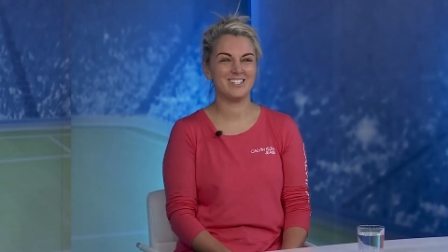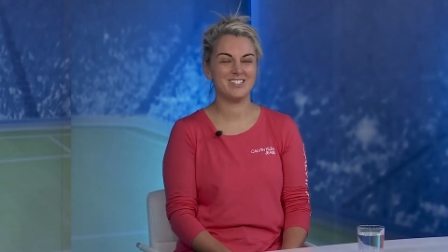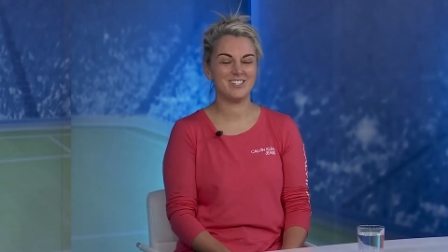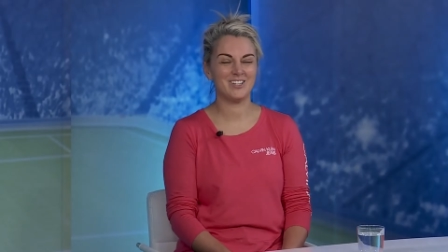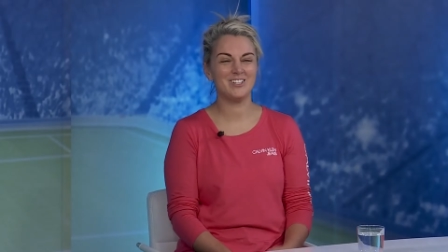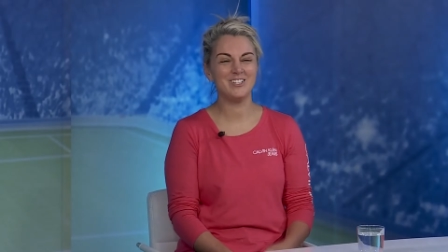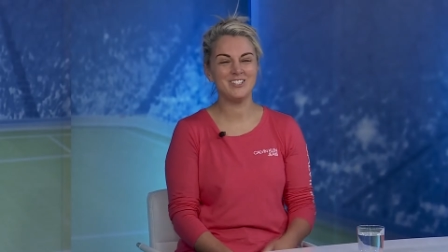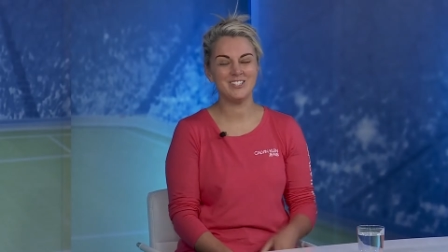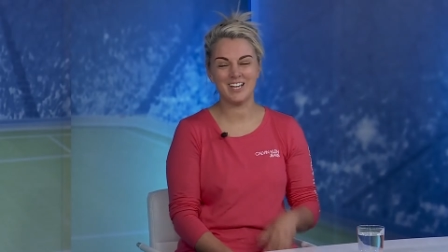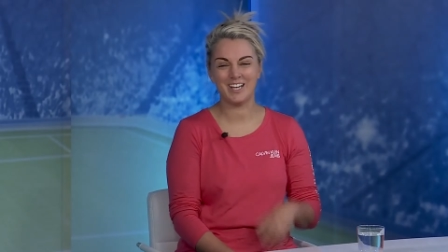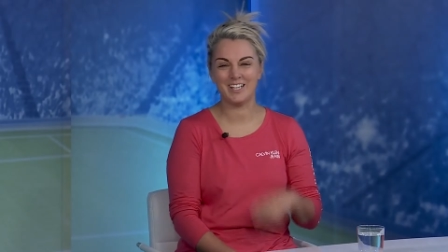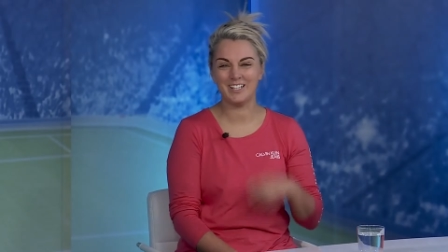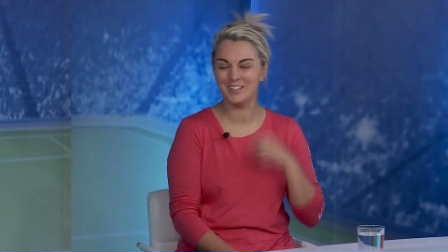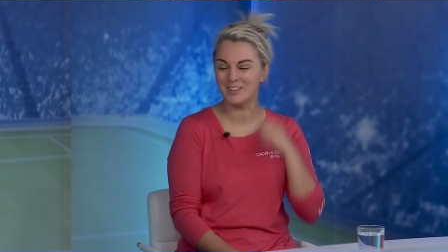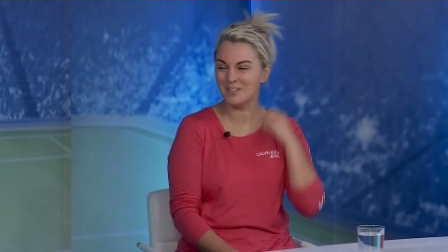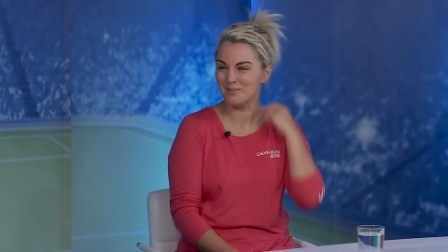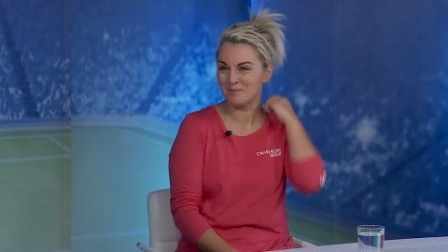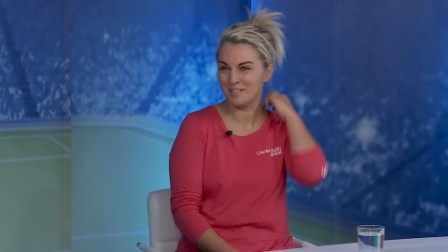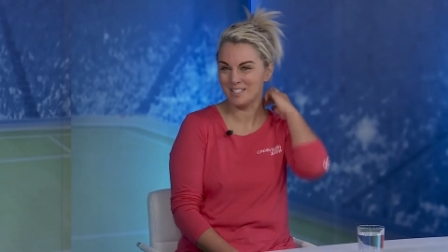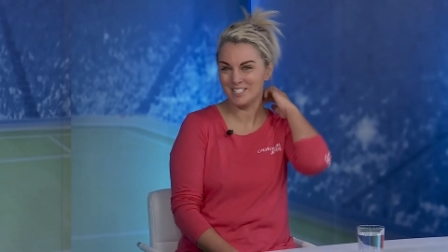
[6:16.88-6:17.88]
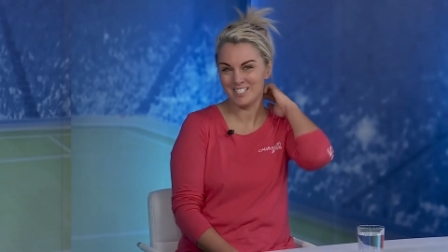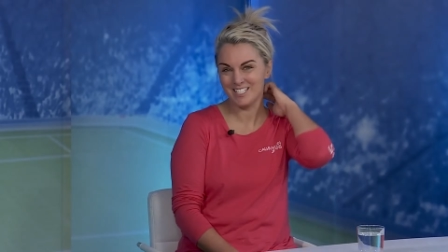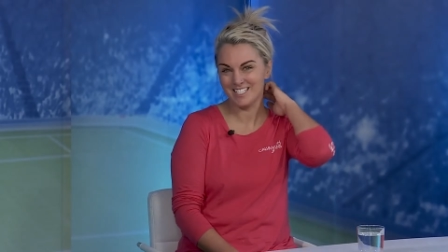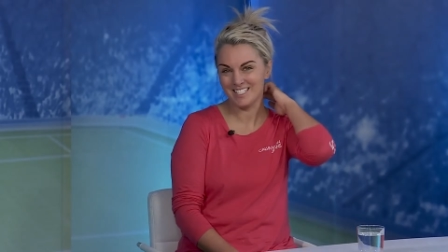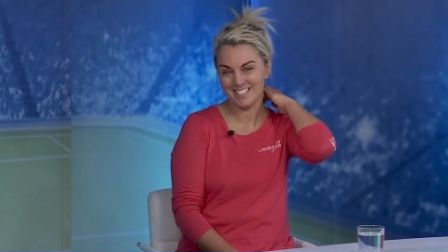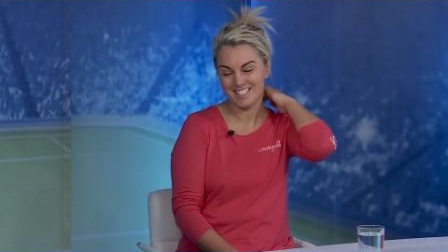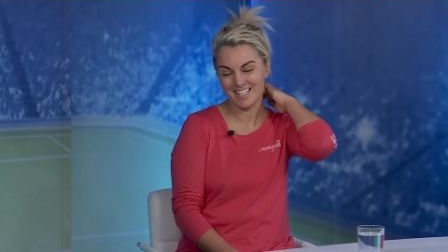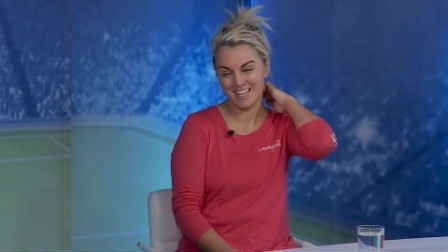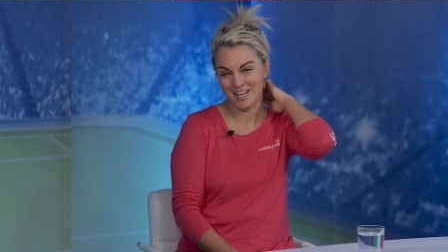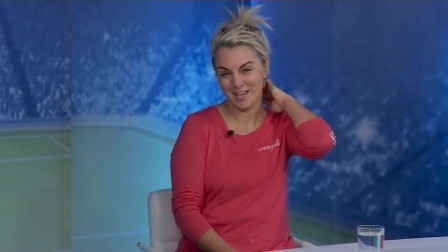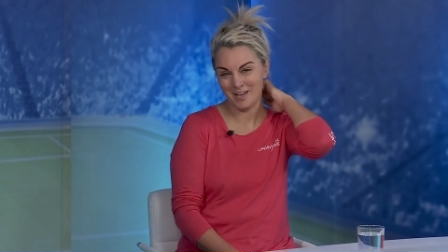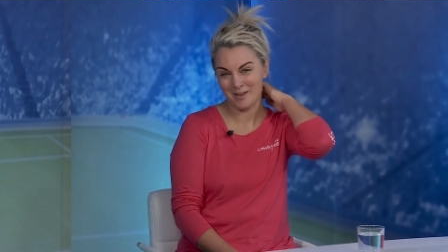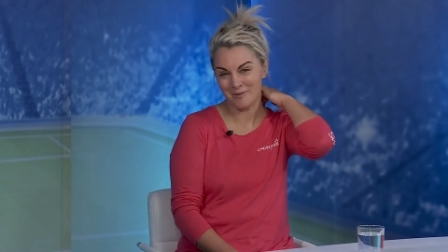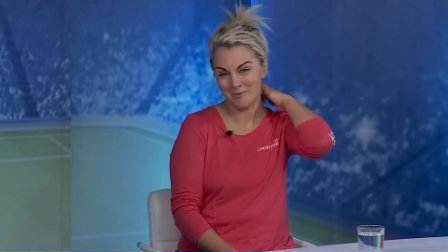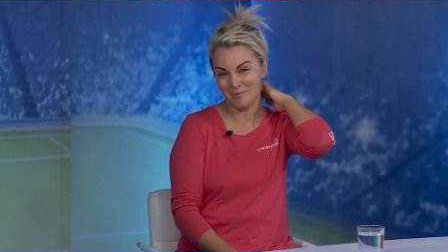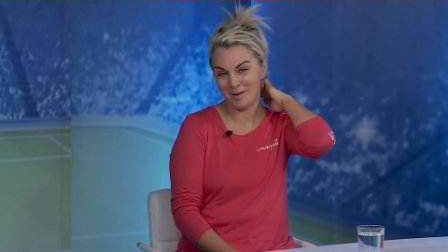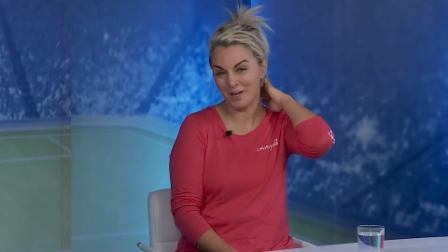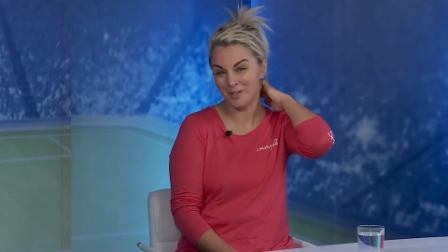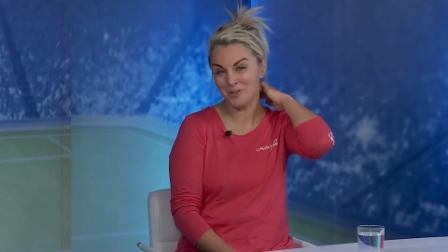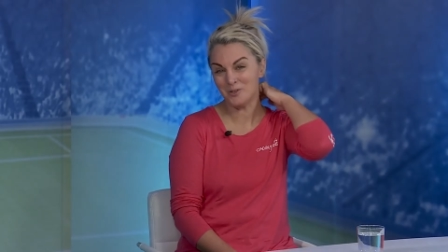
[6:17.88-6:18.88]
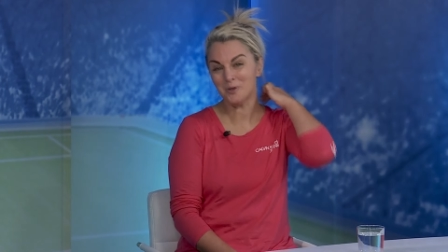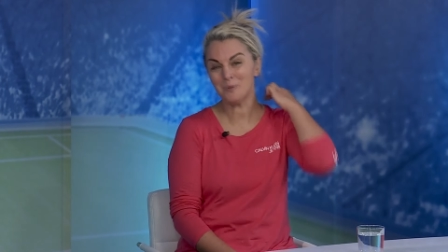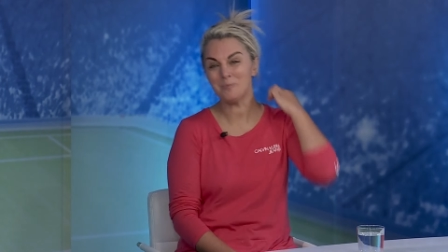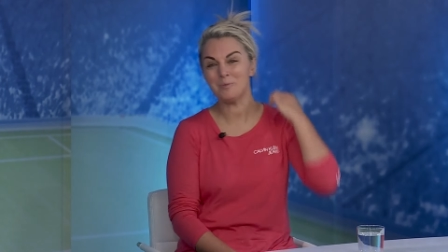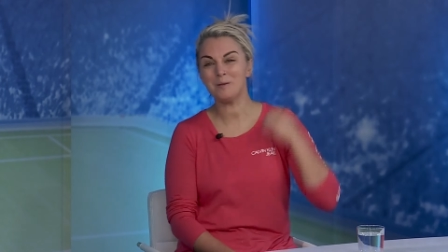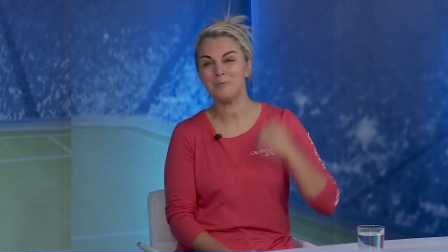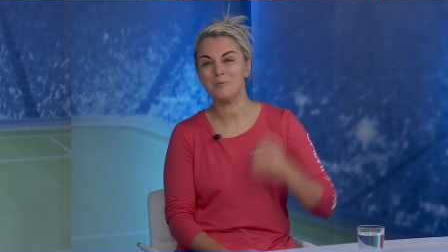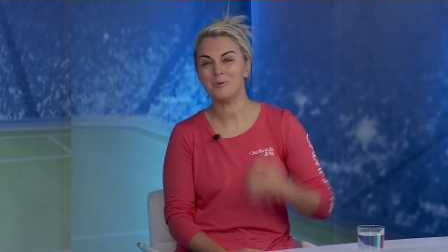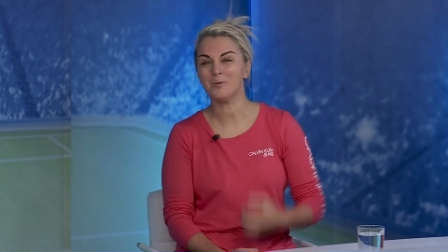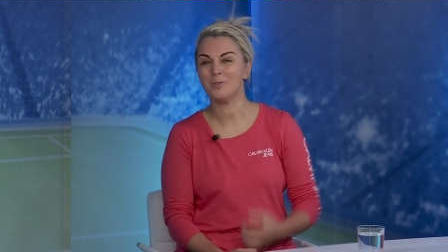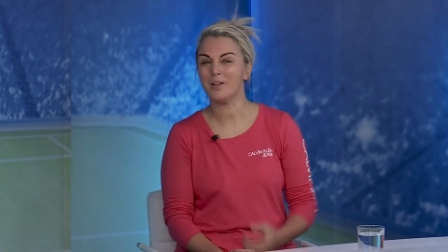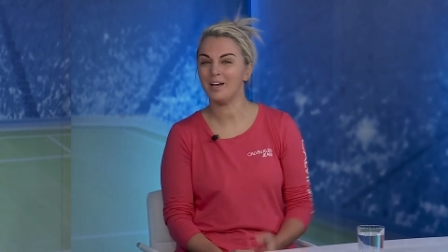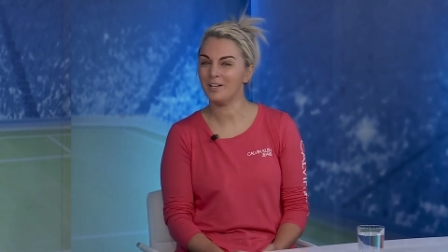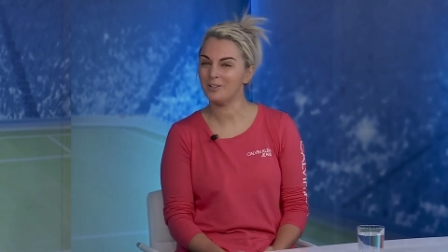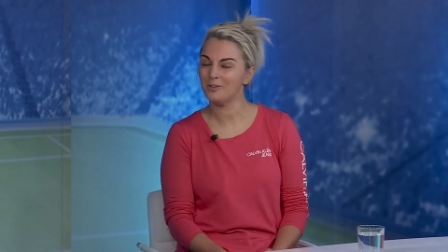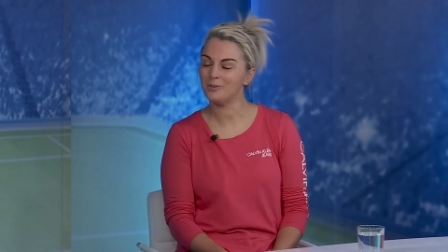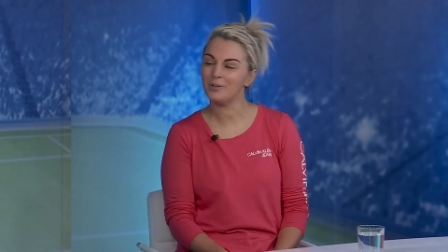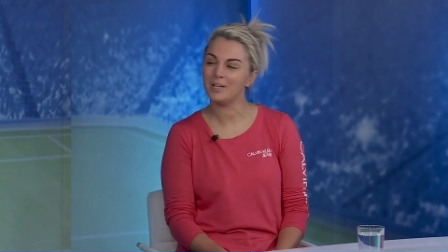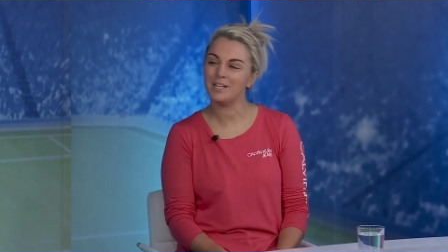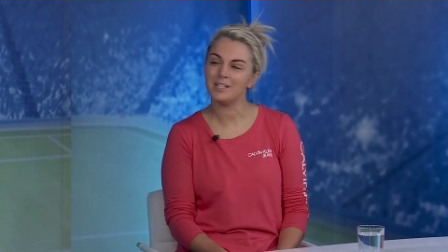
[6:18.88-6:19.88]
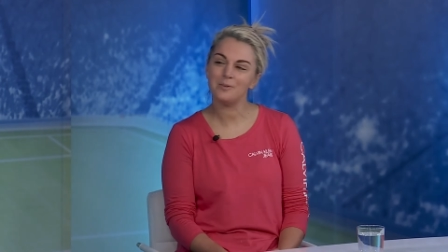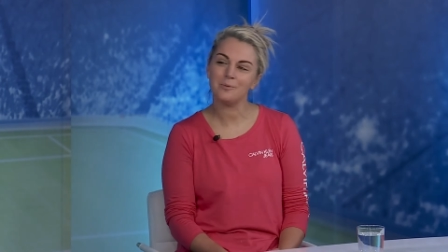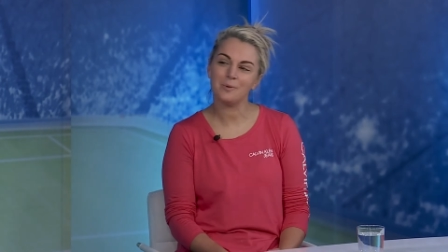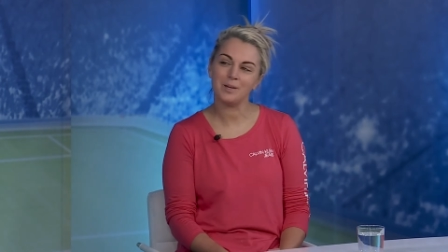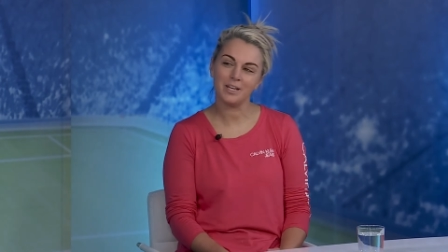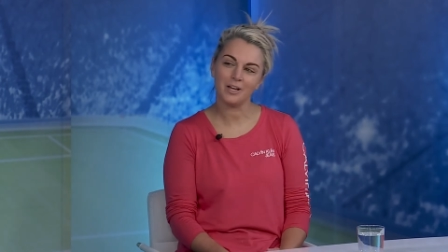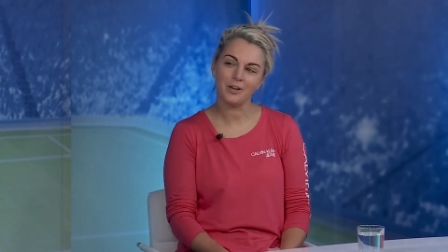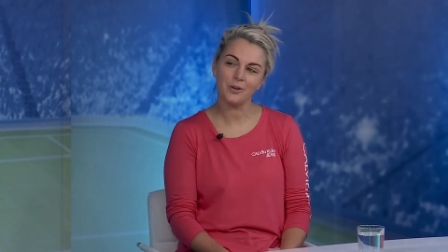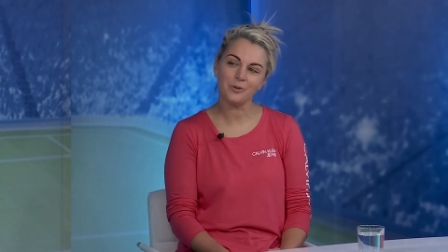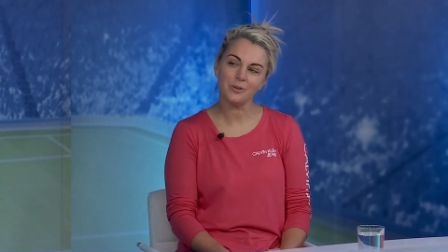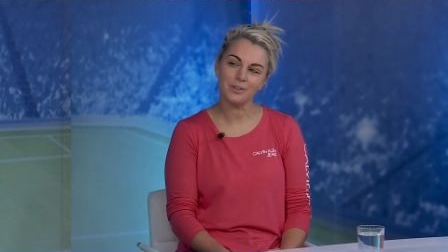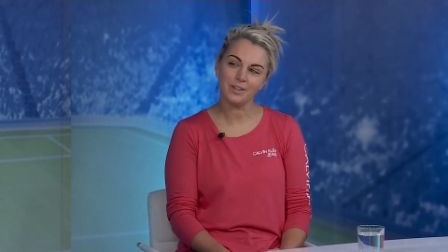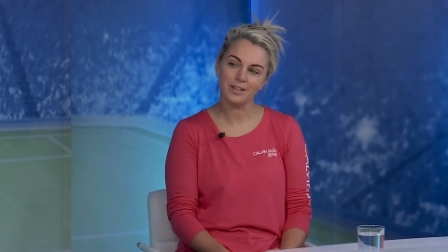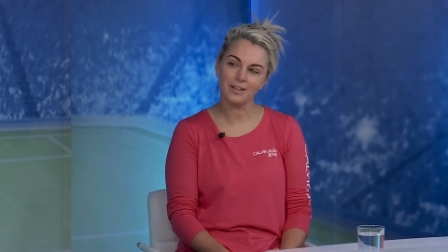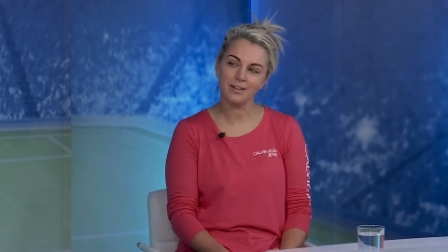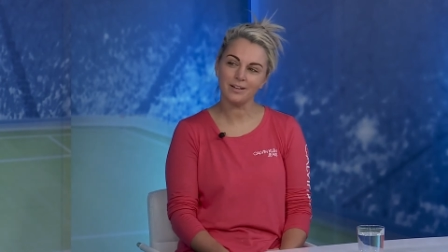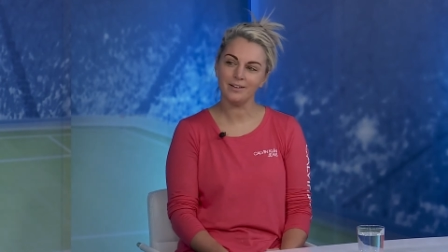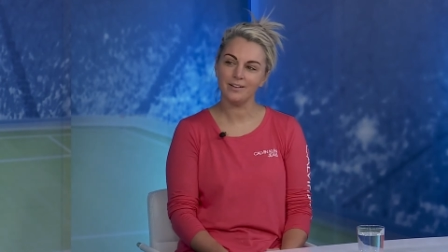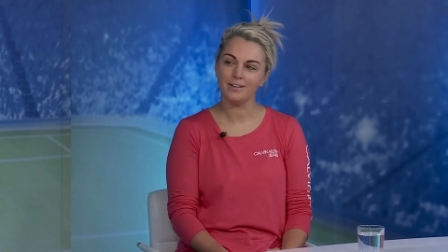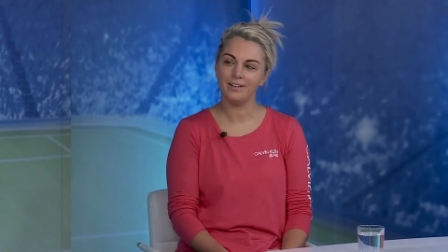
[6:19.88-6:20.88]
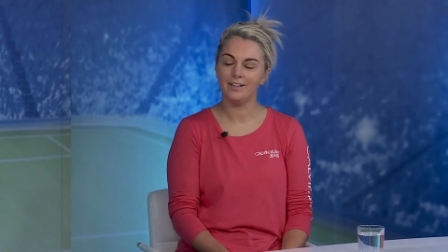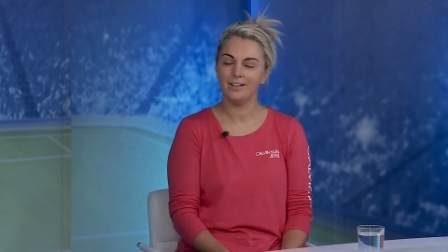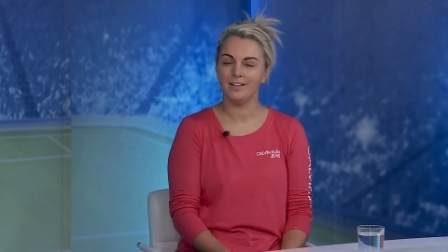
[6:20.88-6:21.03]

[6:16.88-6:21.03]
sunshine and the beaches. I knew people that had already went out there,